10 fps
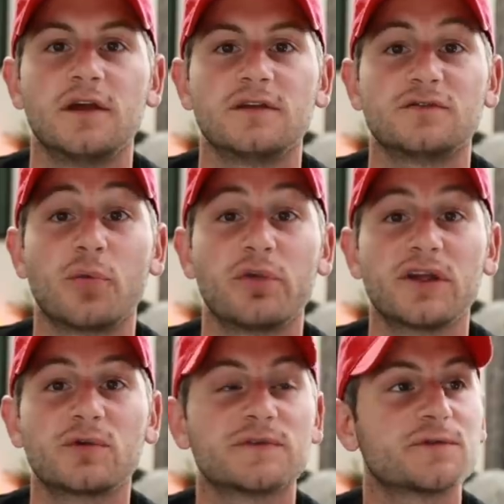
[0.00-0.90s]
So a pretty
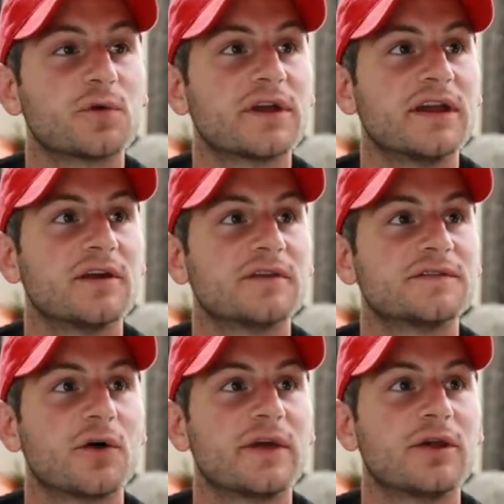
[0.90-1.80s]
cool story here.
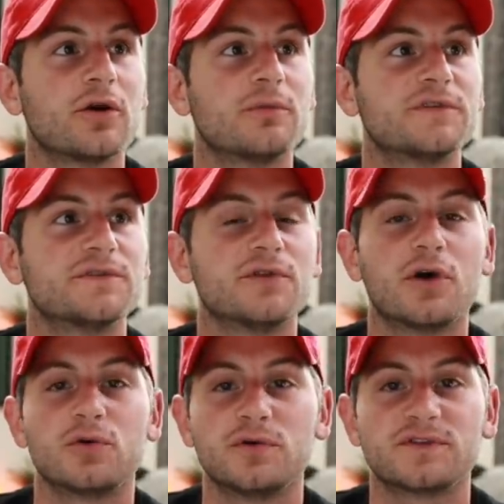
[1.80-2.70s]
So Hiro
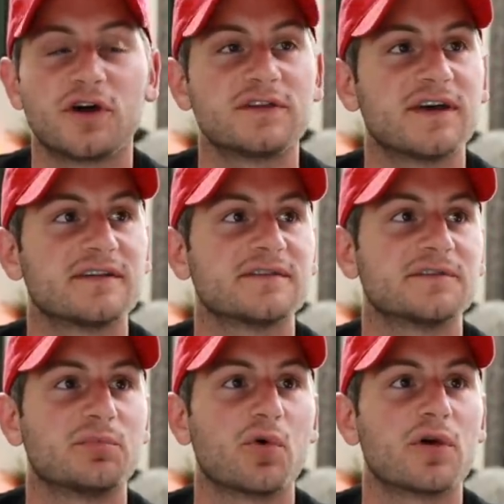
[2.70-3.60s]
Mizuno, who is on
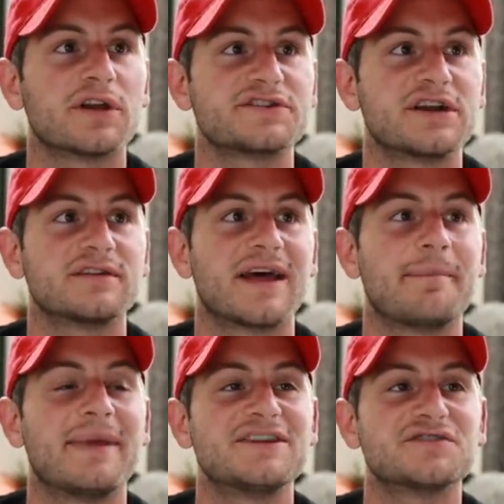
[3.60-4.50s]
Tesla's board, shared
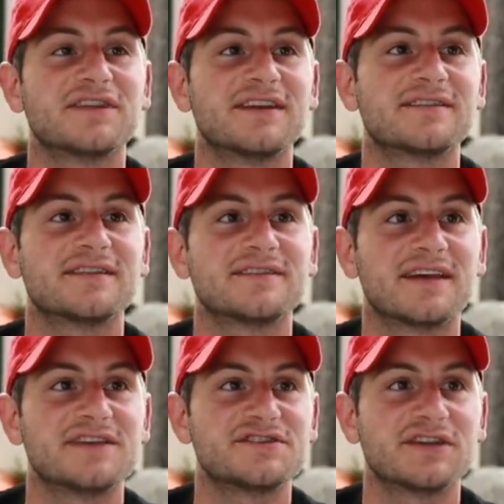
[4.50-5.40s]
that Major League
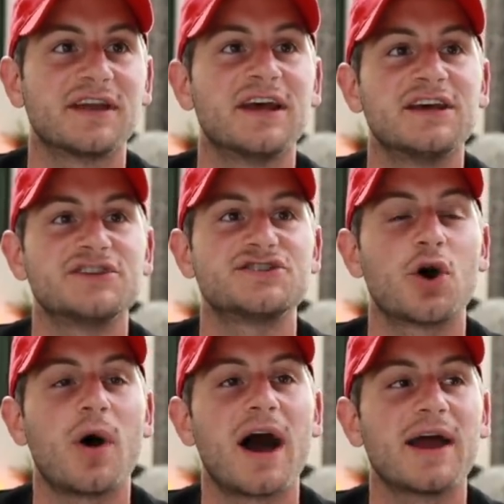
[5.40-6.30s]
sensation
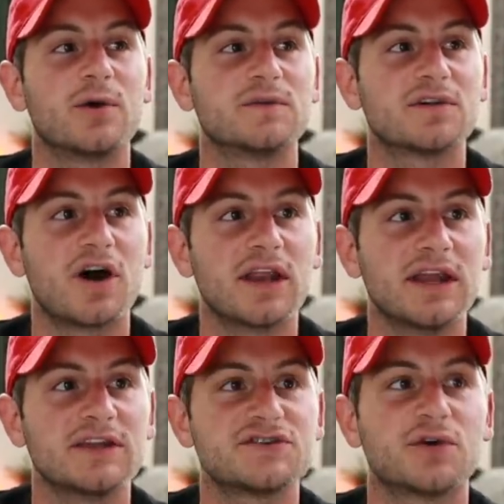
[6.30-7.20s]
Shohei
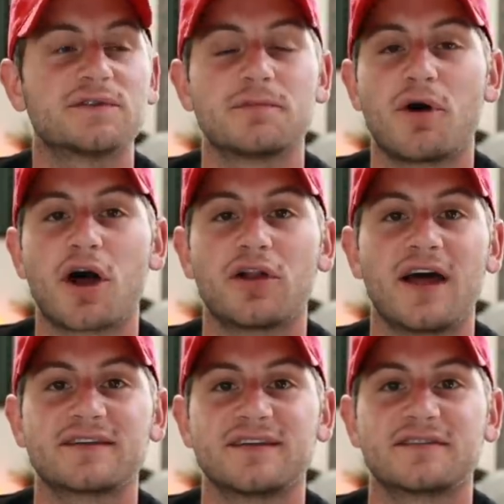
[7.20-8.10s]
Ohtani chose the Model
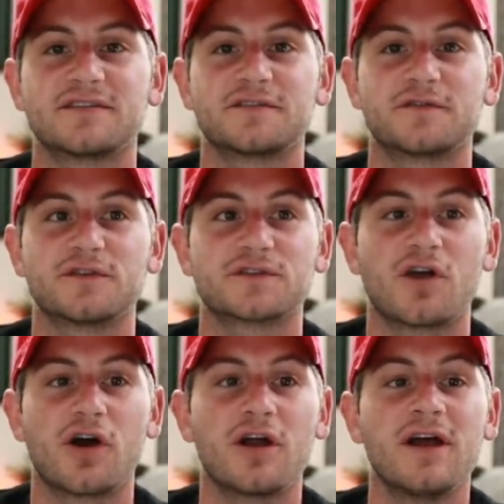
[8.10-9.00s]
X as his first
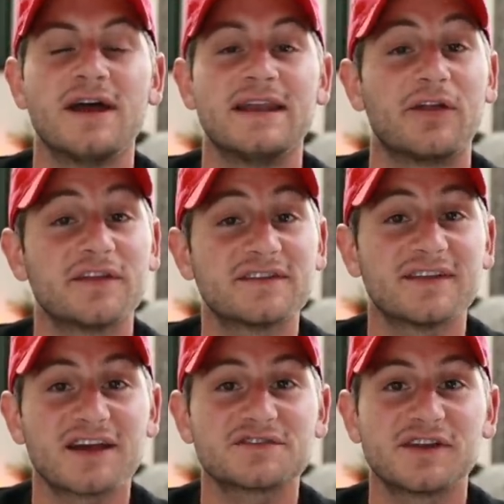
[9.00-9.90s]
car. Now this
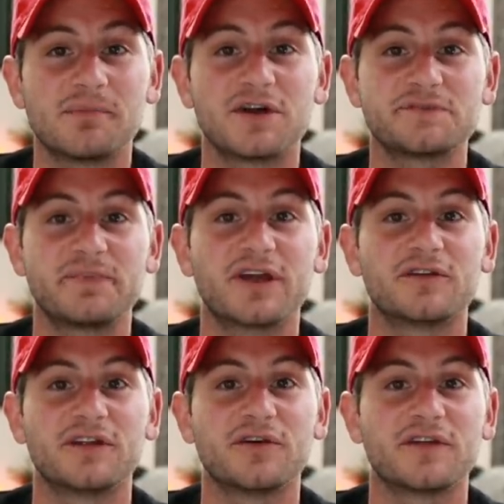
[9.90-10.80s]
is actually a much
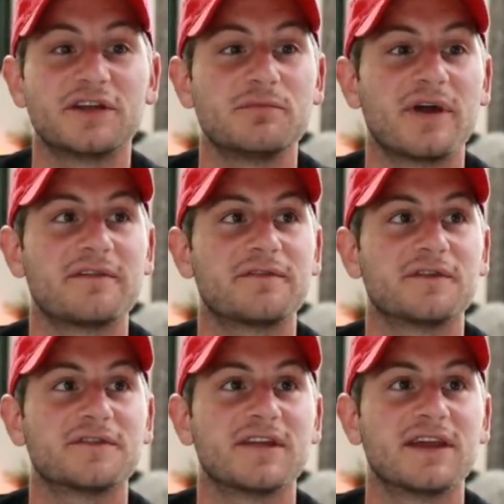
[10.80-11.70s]
bigger deal than you might
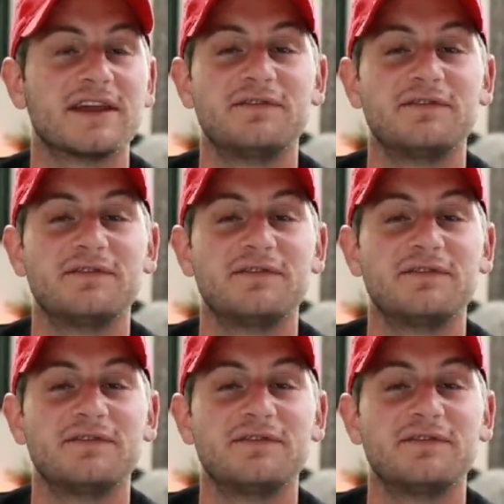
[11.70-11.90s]
first think. If